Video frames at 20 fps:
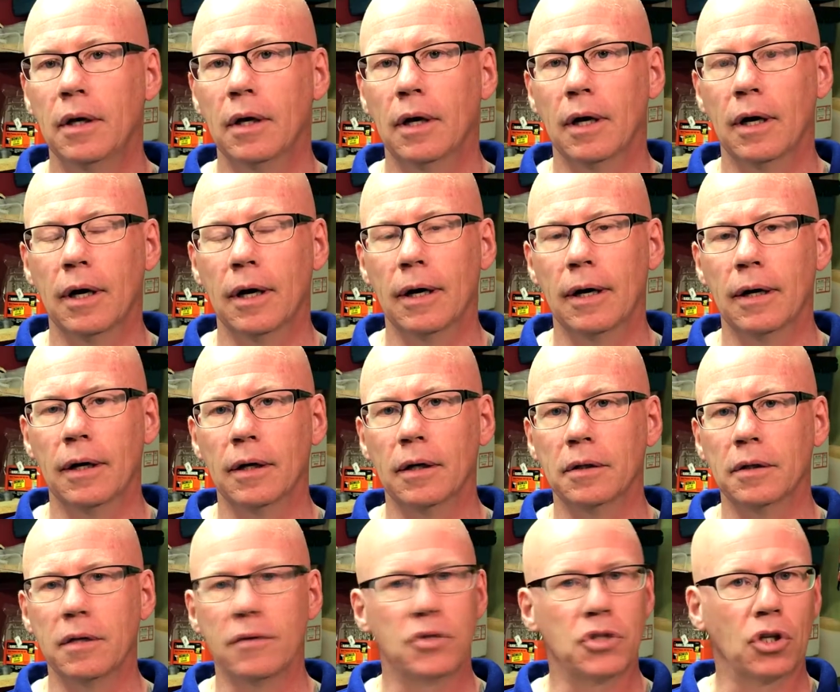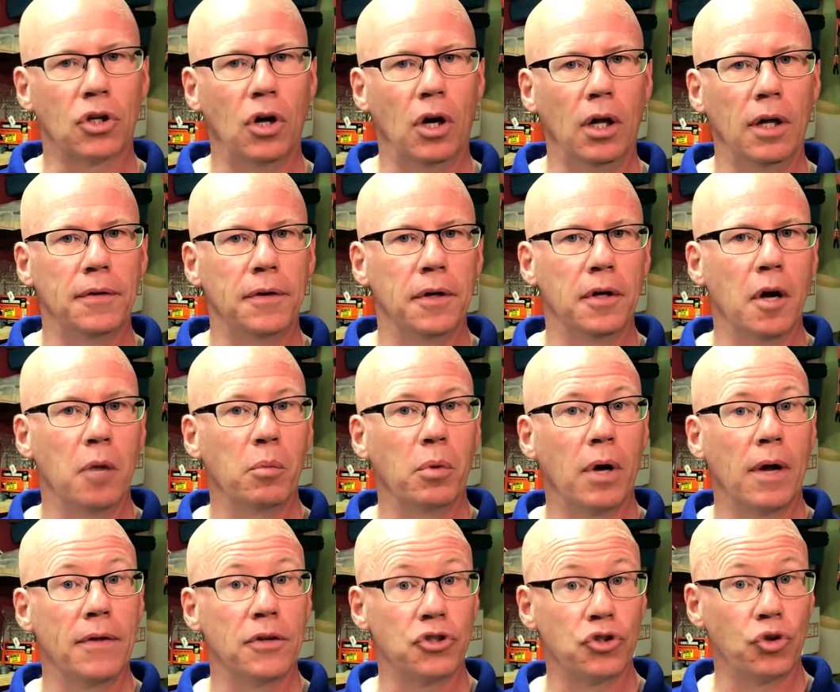Uh, give us a call at the
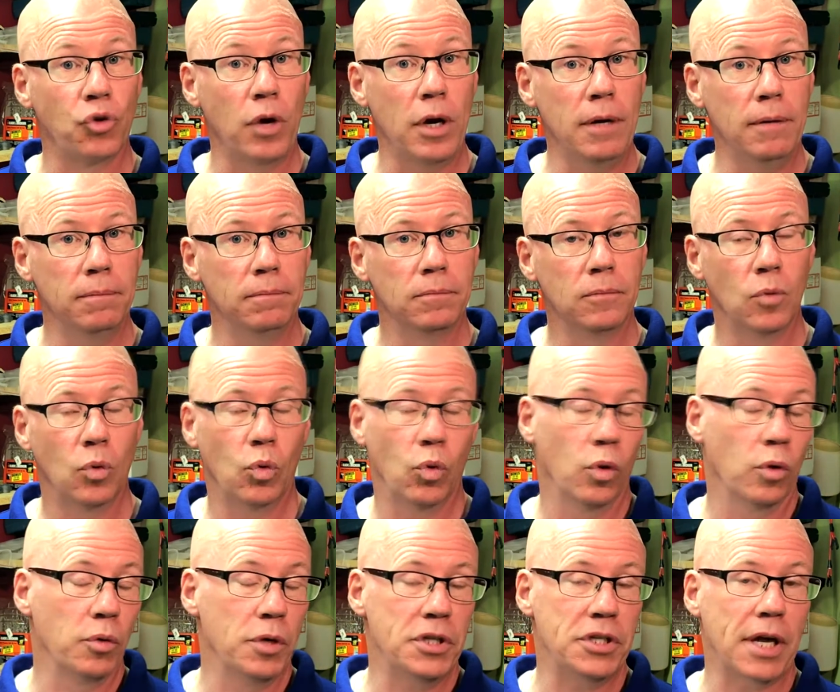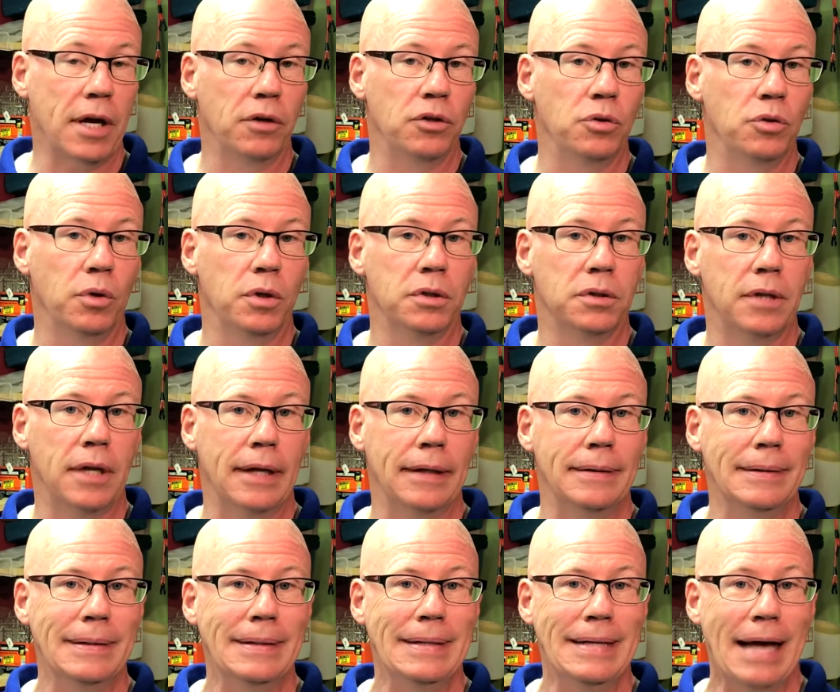number on the screen or reach out to us
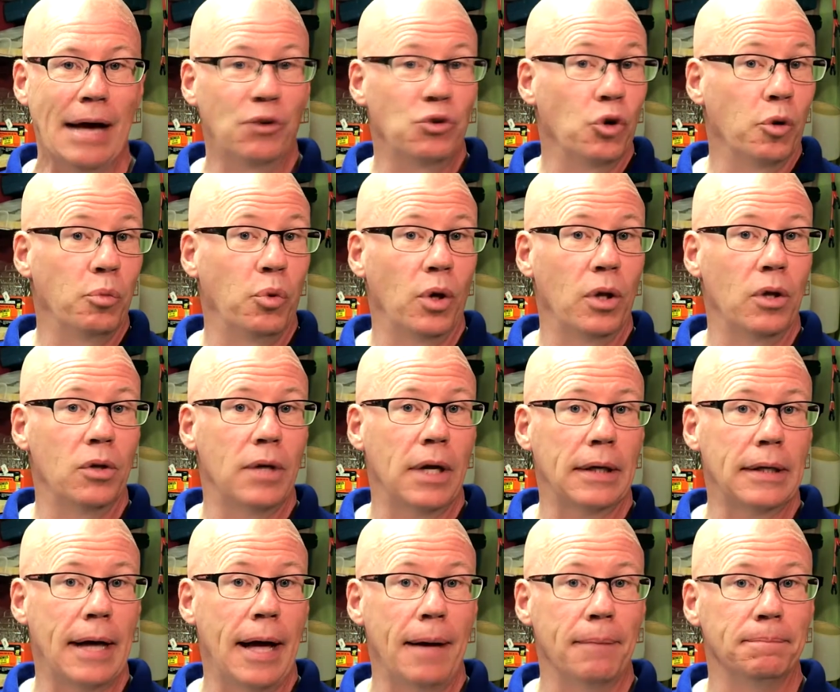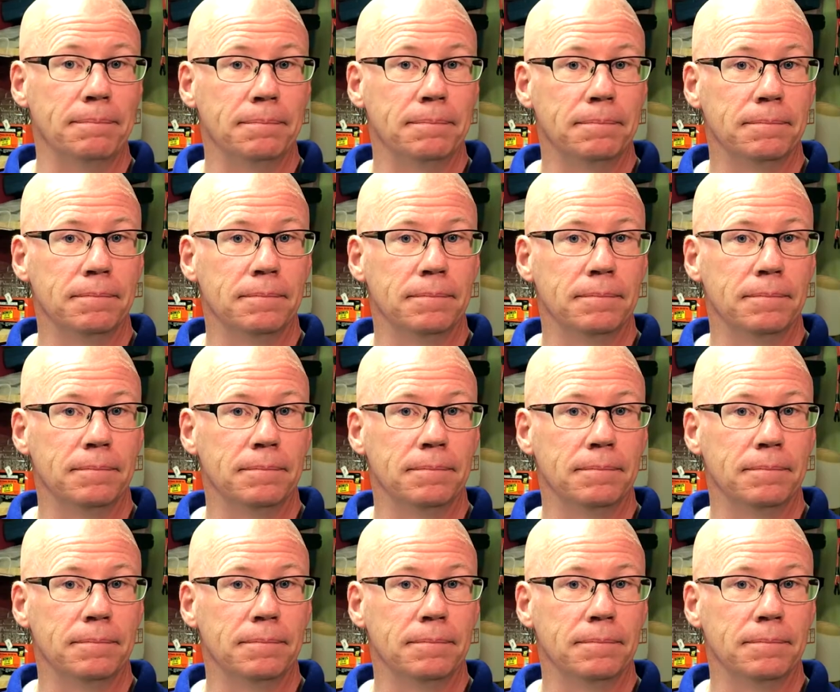at outdoorboiler.com.